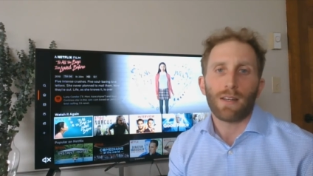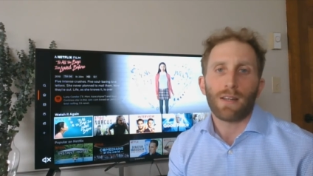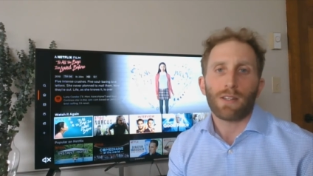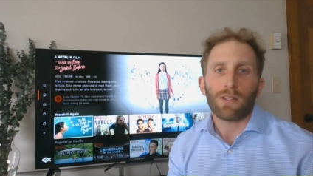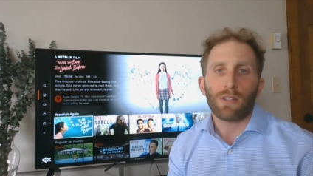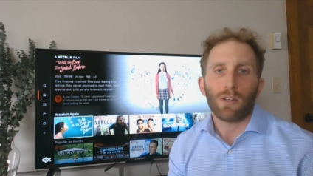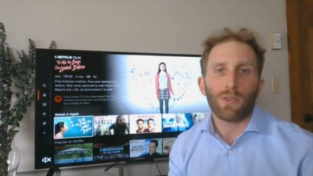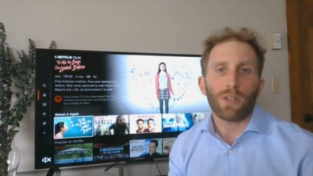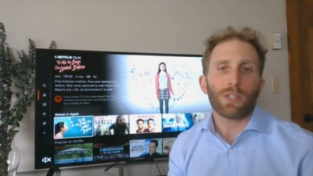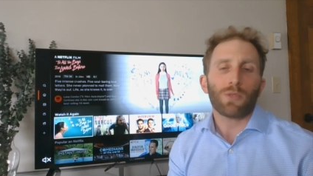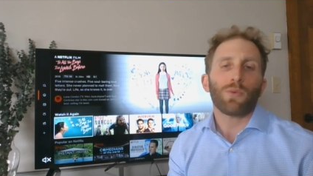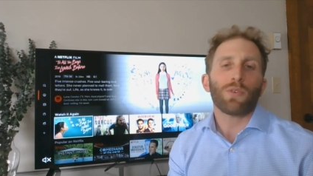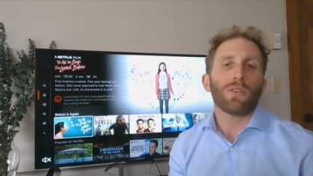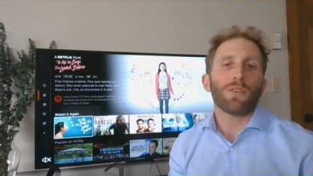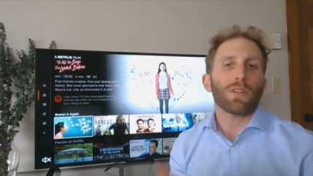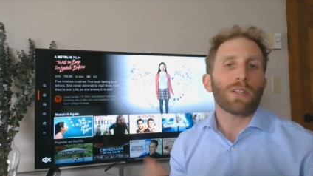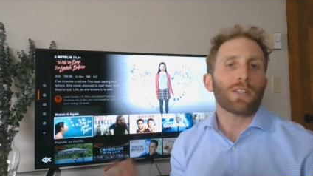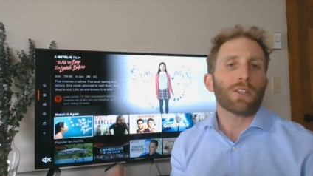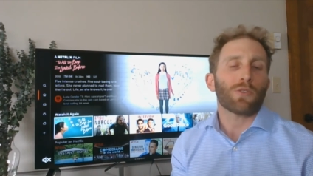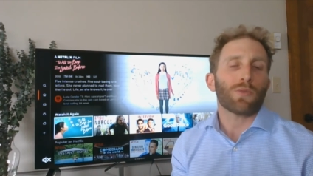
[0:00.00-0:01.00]
So this
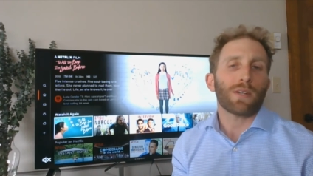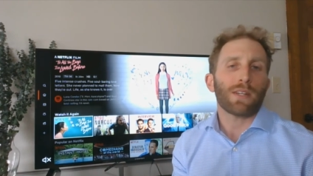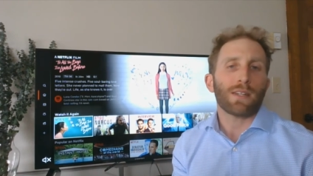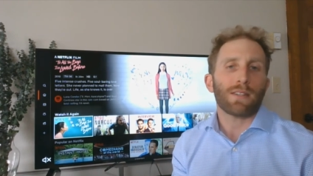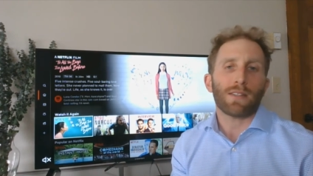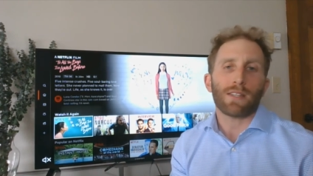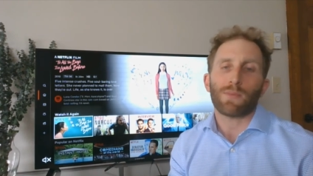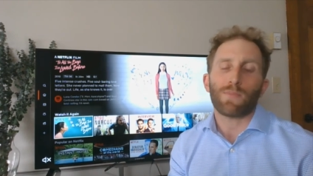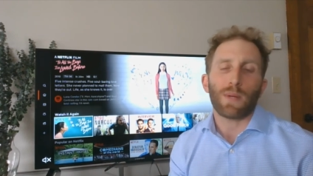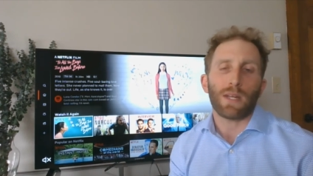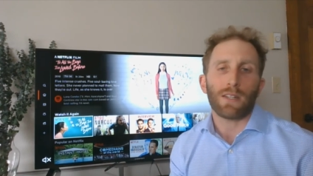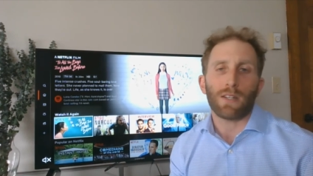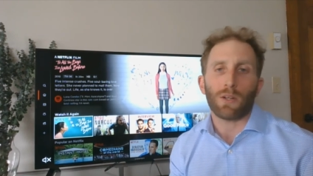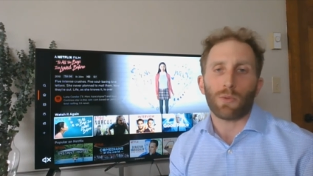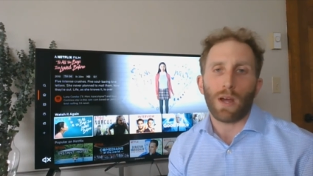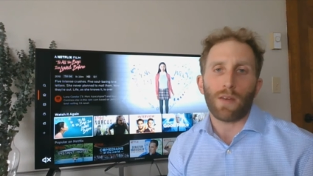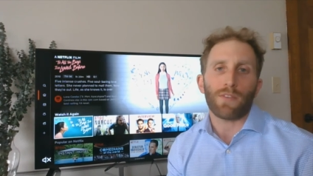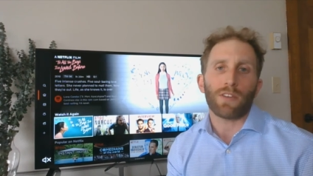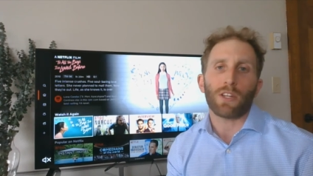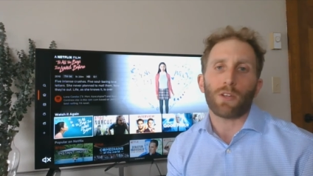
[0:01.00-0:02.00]
will increase the speed to
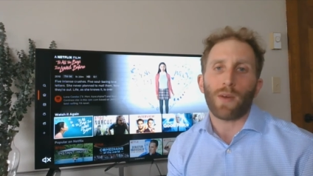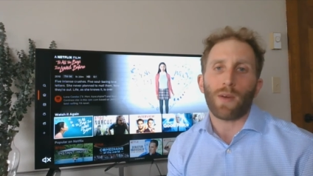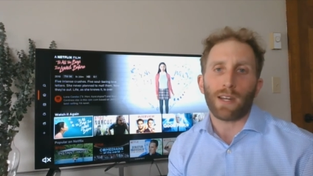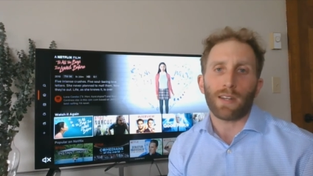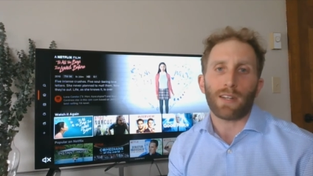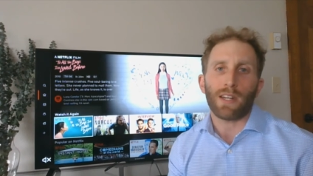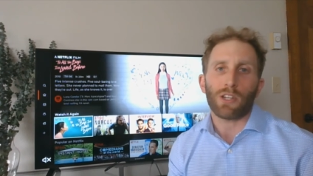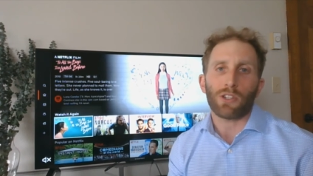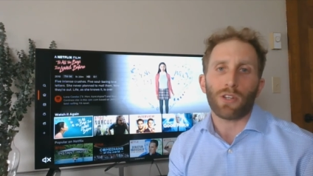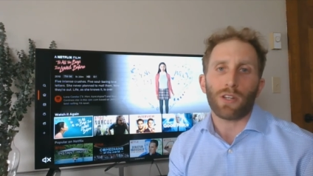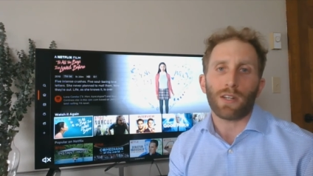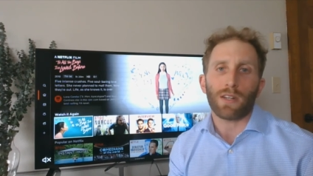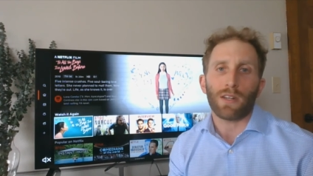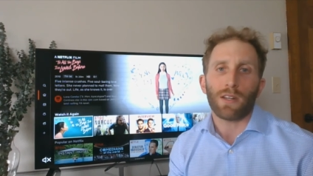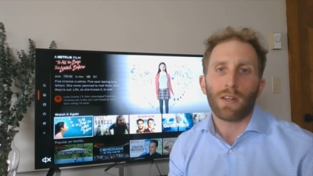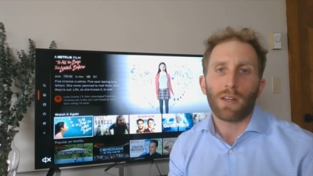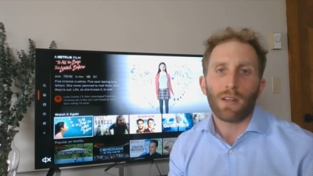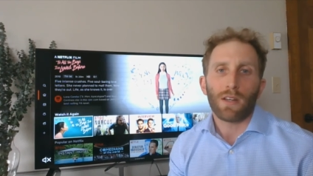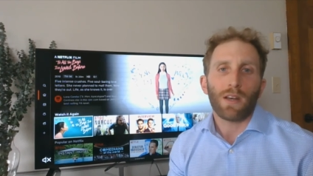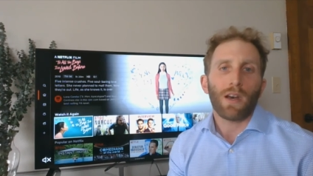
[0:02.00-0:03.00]
revenue recognition,
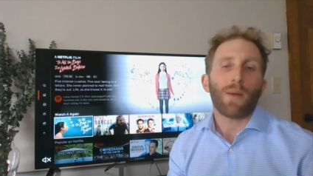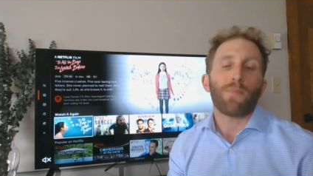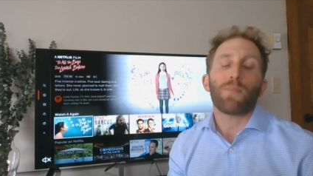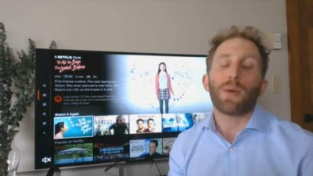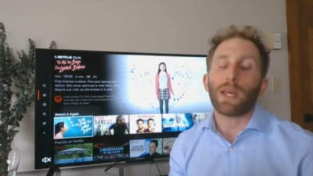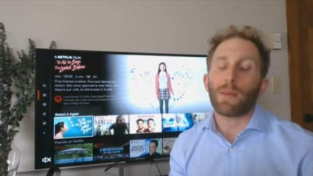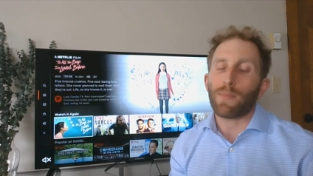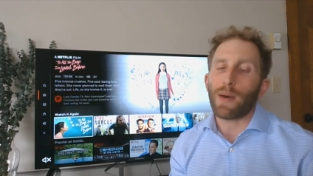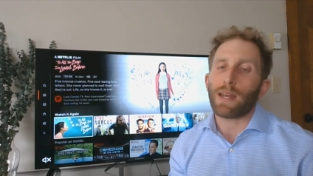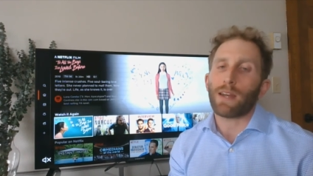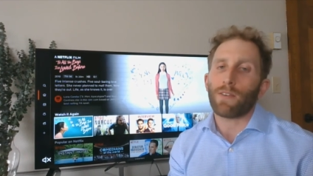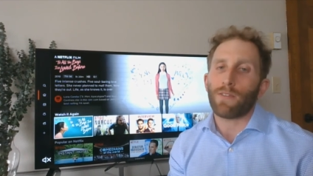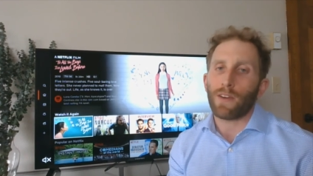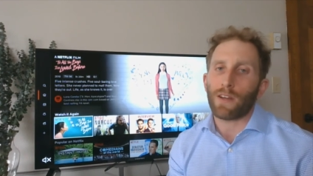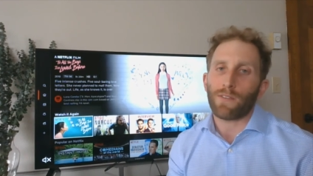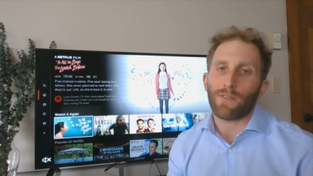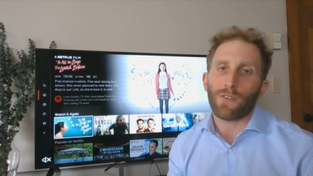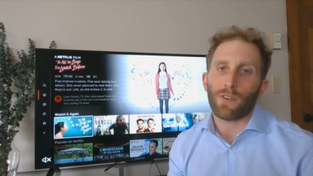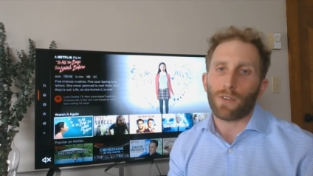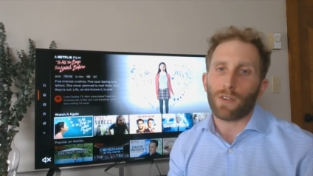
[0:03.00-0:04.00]
a big
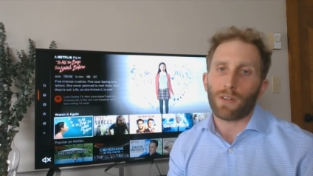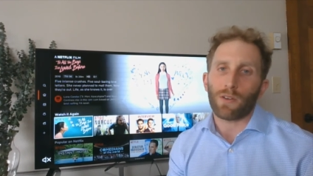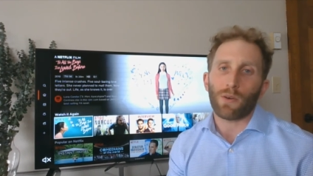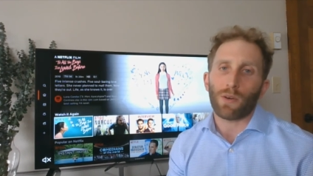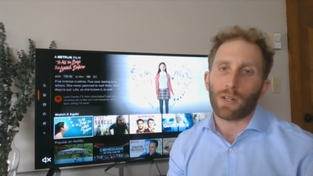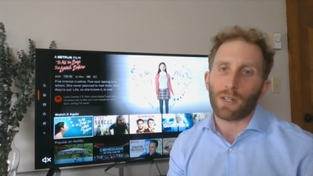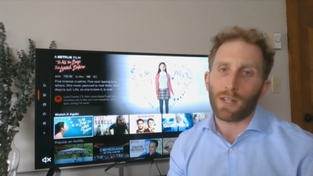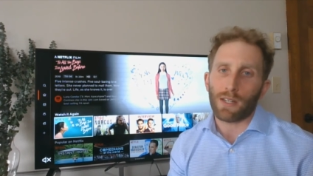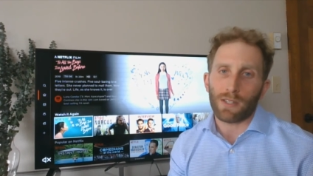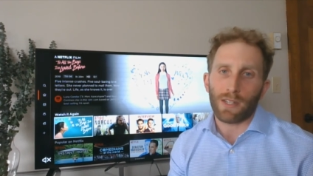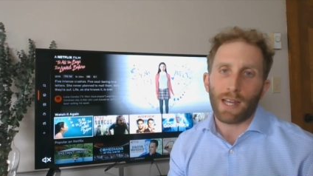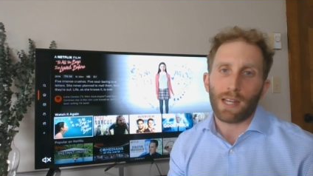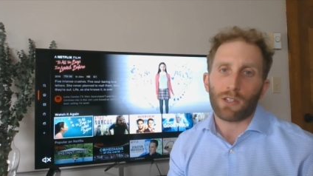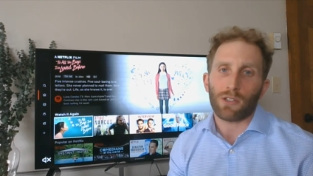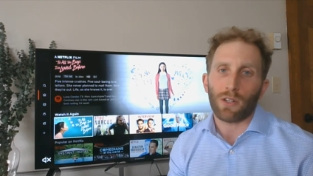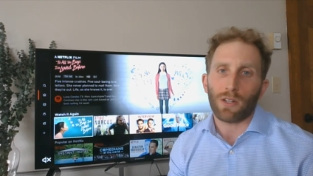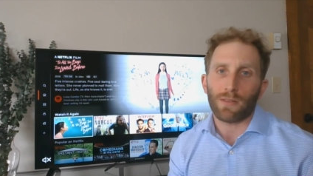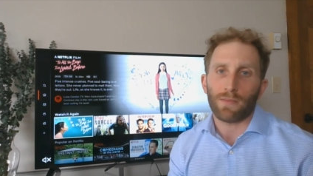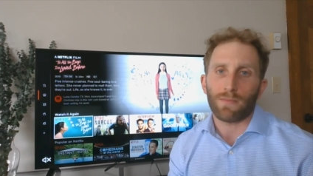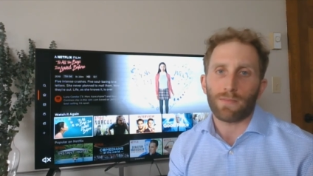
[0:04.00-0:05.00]
benefit for the
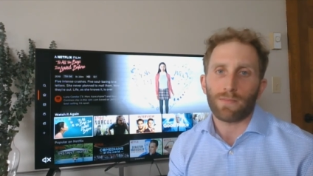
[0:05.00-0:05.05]
organization.